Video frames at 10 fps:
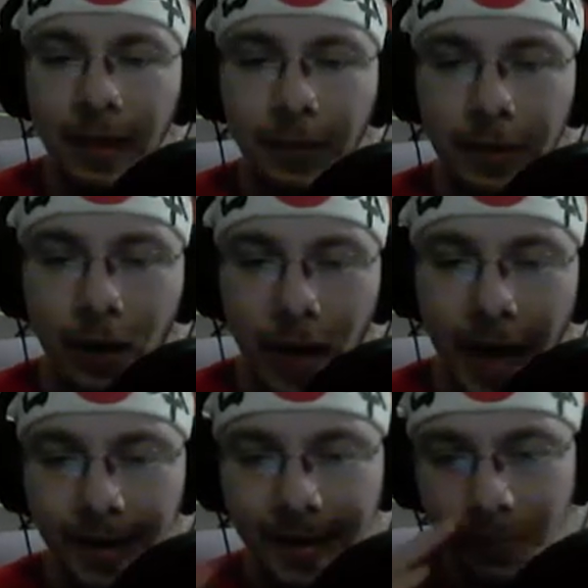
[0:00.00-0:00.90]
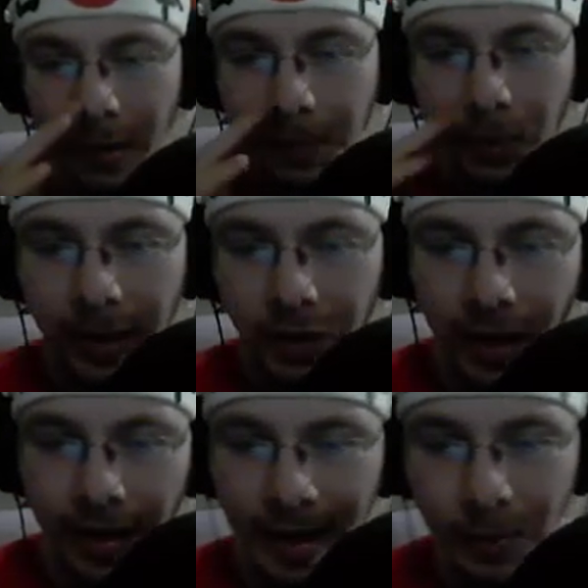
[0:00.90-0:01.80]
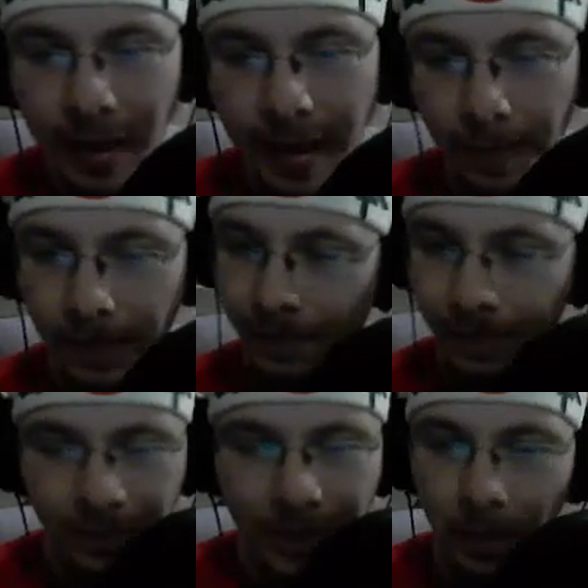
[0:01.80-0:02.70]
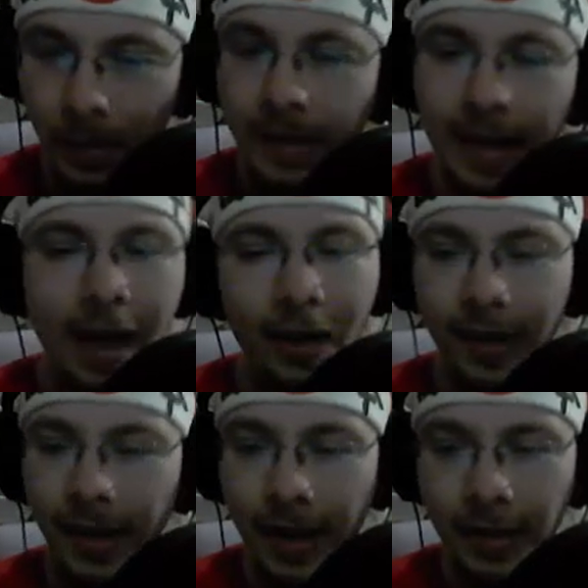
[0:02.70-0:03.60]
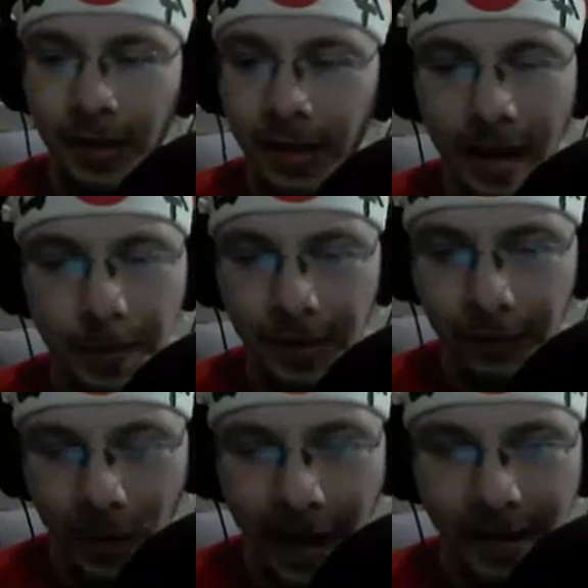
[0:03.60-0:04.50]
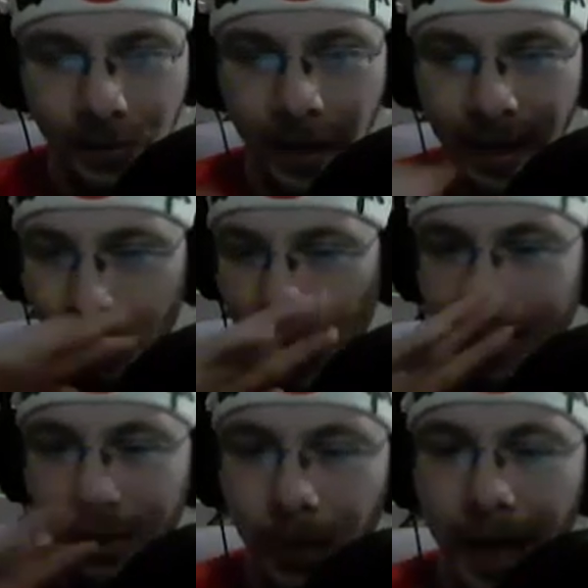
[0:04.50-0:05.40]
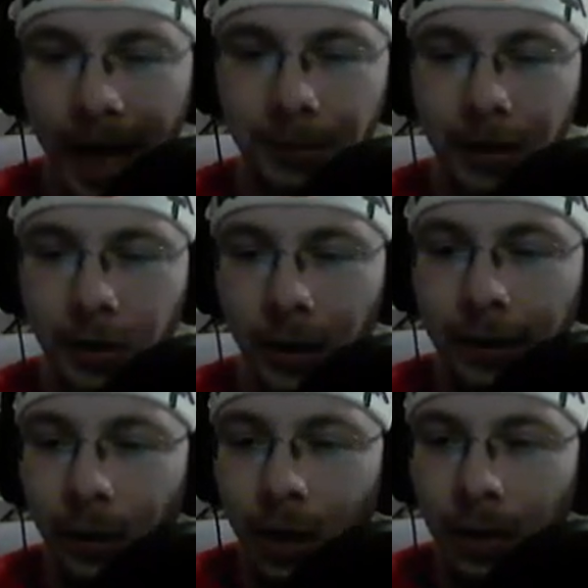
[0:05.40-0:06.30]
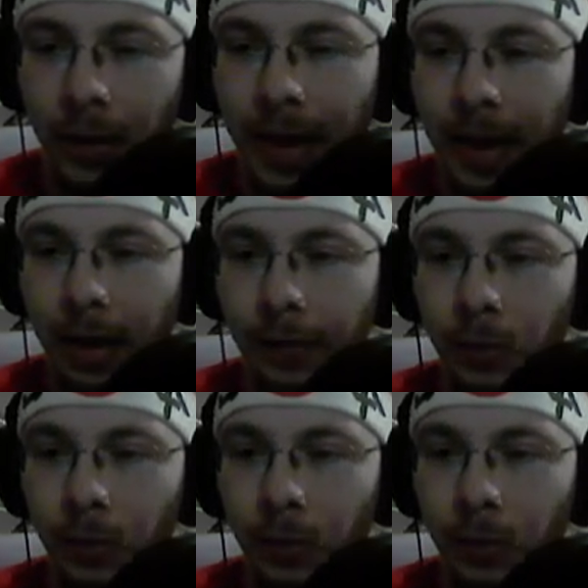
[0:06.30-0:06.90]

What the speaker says: of Spellweaver Ranked. It was pretty shitty. We tumbled down another couple of ranks. We are now ranked 334 with a rating